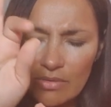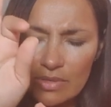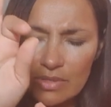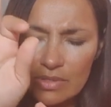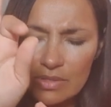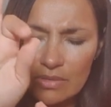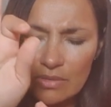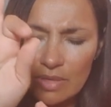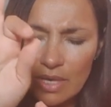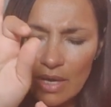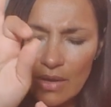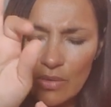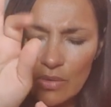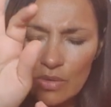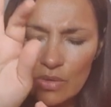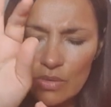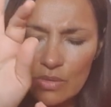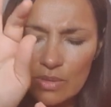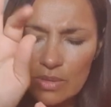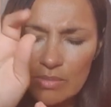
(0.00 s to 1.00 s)
So now
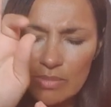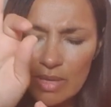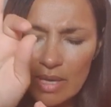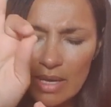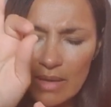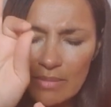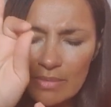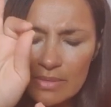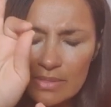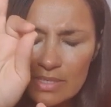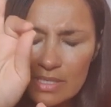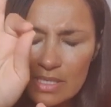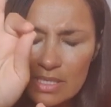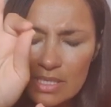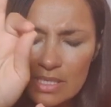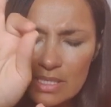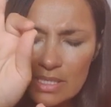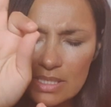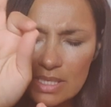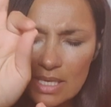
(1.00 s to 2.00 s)
you will be able to
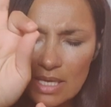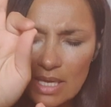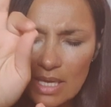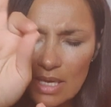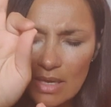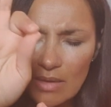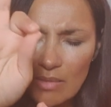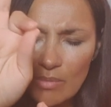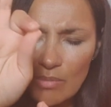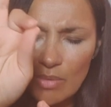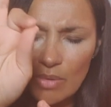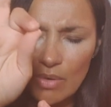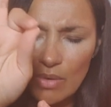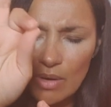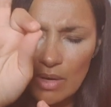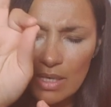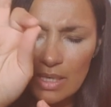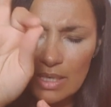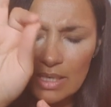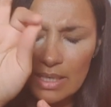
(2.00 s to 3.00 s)
see
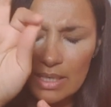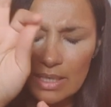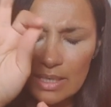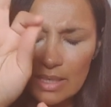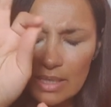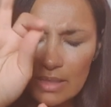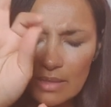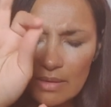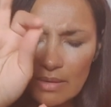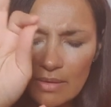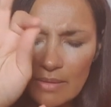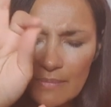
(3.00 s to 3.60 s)
more clearly,